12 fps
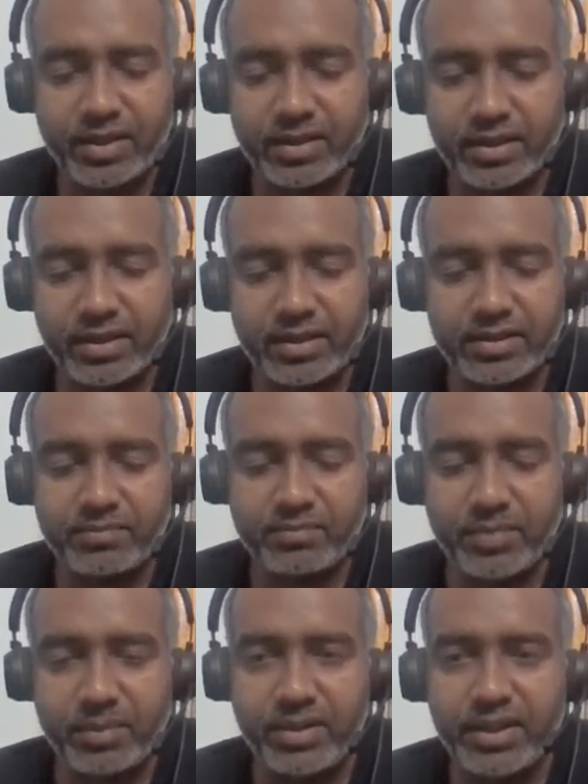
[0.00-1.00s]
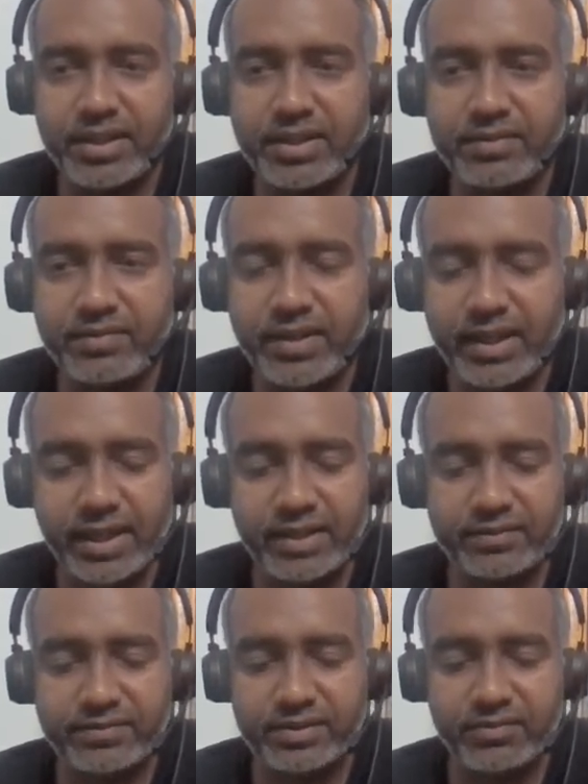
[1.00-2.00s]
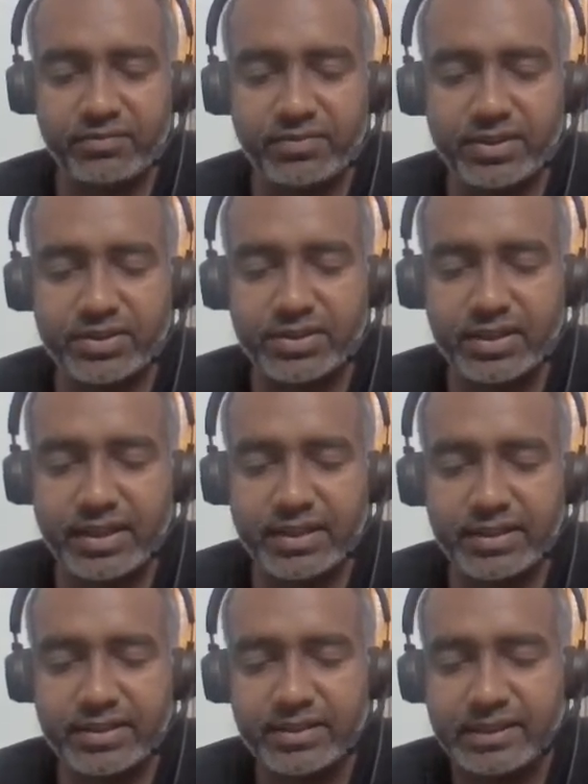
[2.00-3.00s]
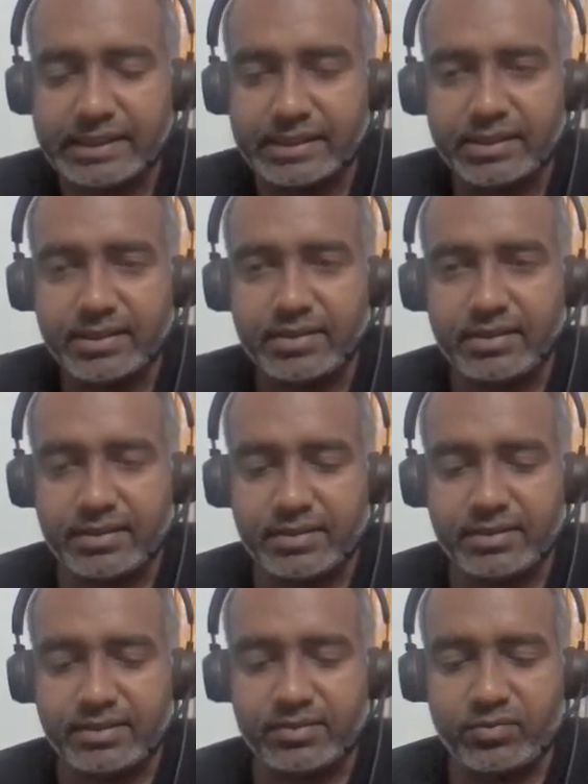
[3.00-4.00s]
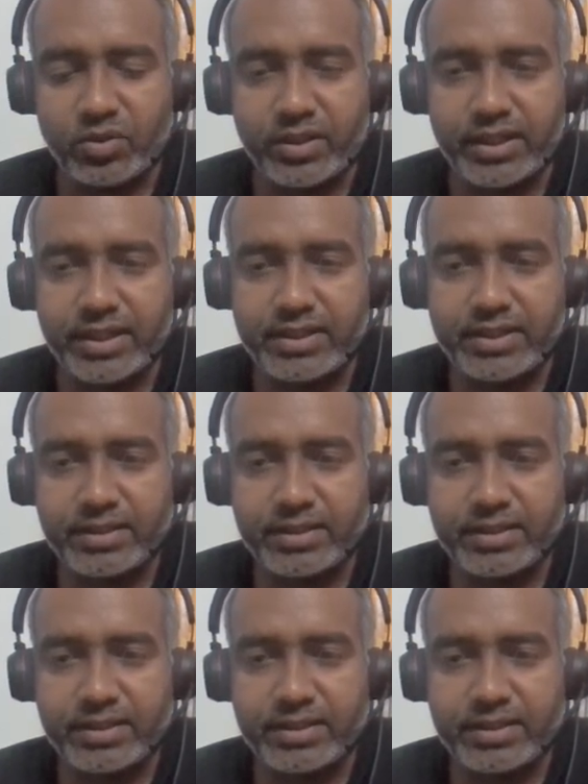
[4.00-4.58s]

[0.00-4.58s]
And public, we have some function like void